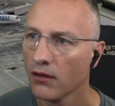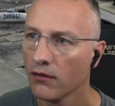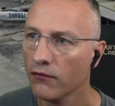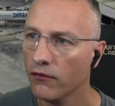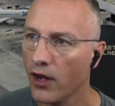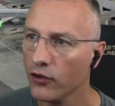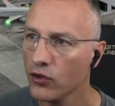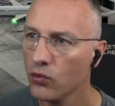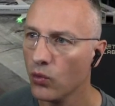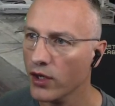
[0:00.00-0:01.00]

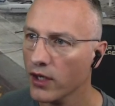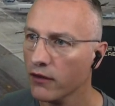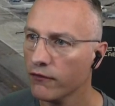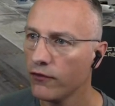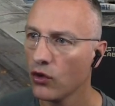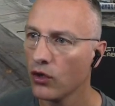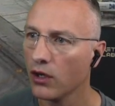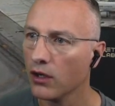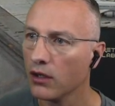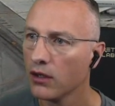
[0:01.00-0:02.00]
Value
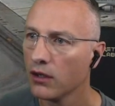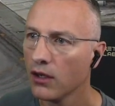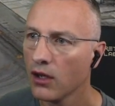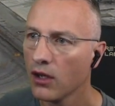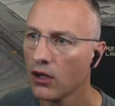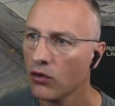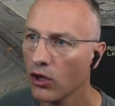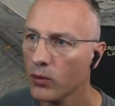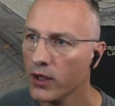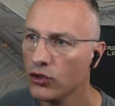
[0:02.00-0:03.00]
194.
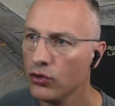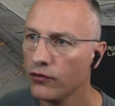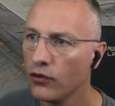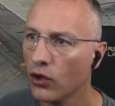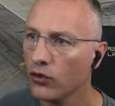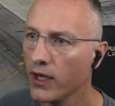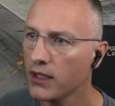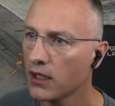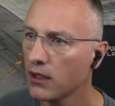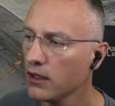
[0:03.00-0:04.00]
Runway 24
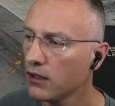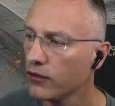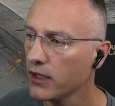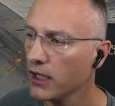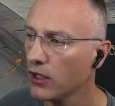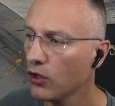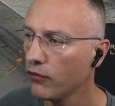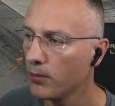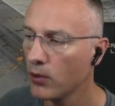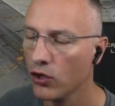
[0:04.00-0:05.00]
right, cleared for takeoff
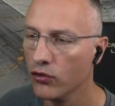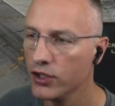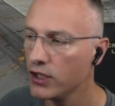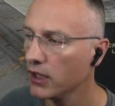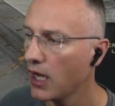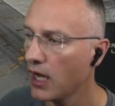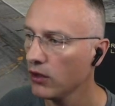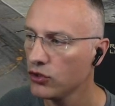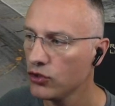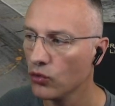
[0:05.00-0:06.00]
upon reaching
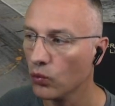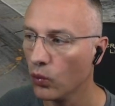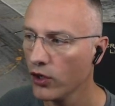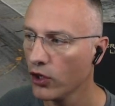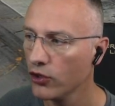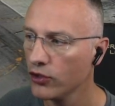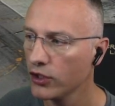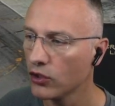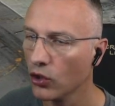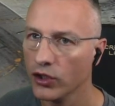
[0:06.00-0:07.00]
altitude
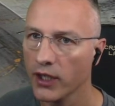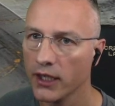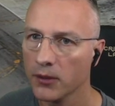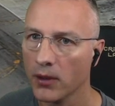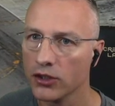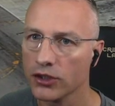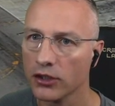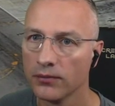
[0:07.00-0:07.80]
100, contact departure.